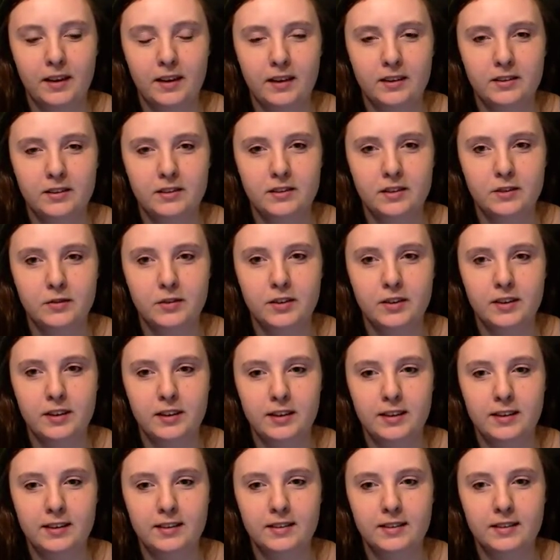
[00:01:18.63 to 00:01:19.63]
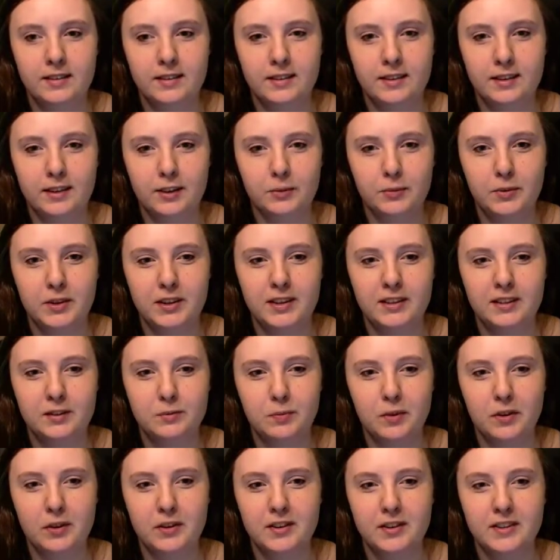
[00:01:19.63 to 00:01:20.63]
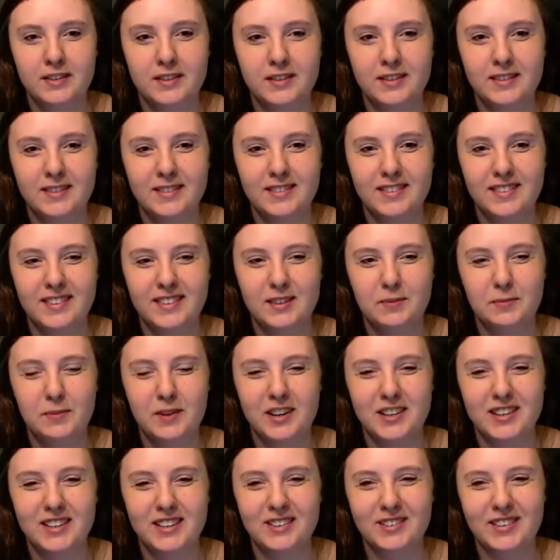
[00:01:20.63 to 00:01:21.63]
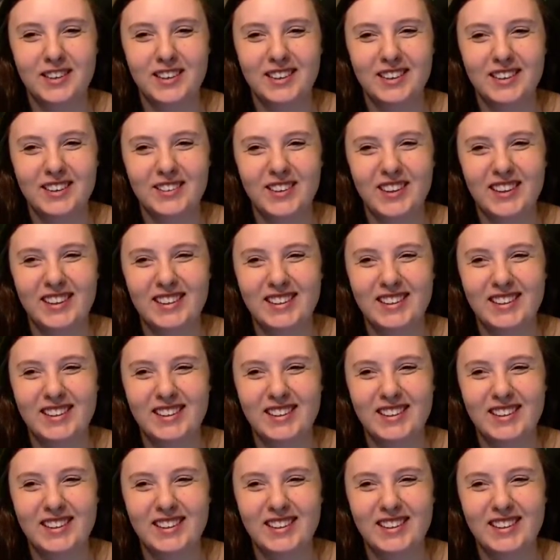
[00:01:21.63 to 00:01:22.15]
So everything is pretty sparse and Spartan right now.